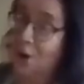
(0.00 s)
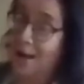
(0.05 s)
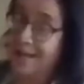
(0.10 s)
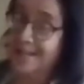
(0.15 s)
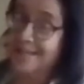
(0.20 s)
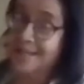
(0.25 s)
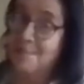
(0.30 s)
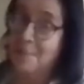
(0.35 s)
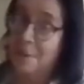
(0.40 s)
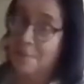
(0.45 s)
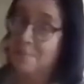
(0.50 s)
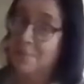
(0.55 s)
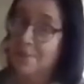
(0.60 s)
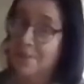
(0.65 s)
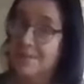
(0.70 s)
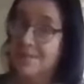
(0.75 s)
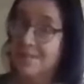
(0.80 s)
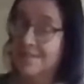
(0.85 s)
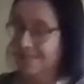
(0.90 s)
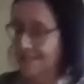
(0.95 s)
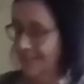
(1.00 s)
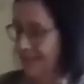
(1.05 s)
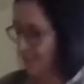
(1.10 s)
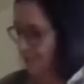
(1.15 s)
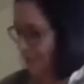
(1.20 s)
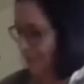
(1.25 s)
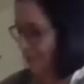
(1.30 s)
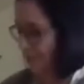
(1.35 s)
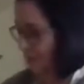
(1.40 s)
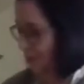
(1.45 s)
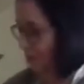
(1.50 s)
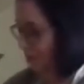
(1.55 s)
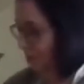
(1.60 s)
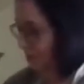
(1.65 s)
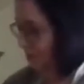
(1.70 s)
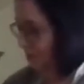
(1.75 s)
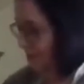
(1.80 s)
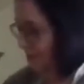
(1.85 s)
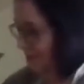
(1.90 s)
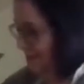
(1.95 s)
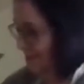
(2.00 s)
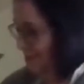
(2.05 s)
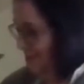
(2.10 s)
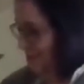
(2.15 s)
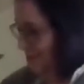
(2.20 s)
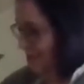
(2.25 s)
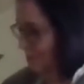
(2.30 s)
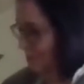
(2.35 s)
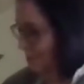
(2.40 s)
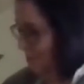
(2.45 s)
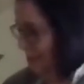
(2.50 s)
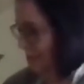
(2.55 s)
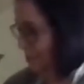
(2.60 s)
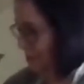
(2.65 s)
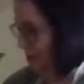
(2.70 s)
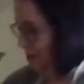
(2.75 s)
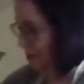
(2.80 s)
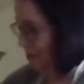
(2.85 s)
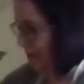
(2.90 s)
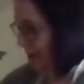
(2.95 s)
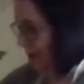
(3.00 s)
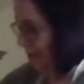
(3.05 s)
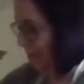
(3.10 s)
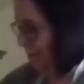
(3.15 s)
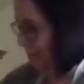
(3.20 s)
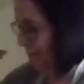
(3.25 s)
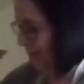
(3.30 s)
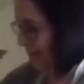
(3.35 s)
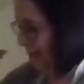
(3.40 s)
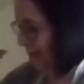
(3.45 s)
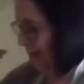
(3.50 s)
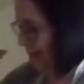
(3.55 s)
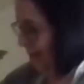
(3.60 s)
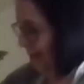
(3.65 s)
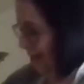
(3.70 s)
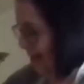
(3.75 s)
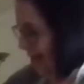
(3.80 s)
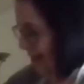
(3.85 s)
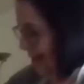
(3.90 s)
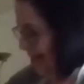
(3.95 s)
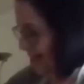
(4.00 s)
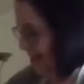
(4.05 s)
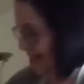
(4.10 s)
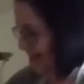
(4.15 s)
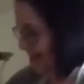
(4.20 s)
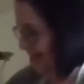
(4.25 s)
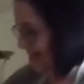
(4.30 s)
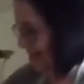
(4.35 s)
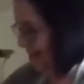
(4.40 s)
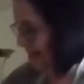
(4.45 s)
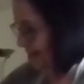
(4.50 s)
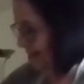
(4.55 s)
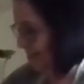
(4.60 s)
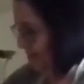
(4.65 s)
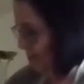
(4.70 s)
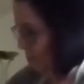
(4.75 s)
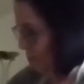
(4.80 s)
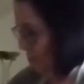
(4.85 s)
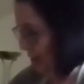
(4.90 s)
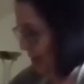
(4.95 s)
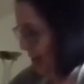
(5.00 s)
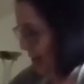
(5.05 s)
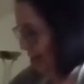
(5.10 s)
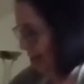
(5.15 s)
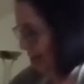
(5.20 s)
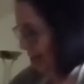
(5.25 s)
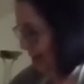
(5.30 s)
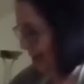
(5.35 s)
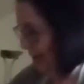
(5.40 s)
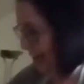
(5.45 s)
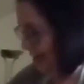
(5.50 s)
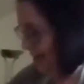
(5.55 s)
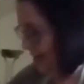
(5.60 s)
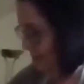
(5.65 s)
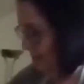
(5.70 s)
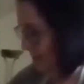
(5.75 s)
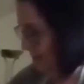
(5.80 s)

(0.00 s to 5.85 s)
got 80 members involved, so you know it's a big programme, and we are led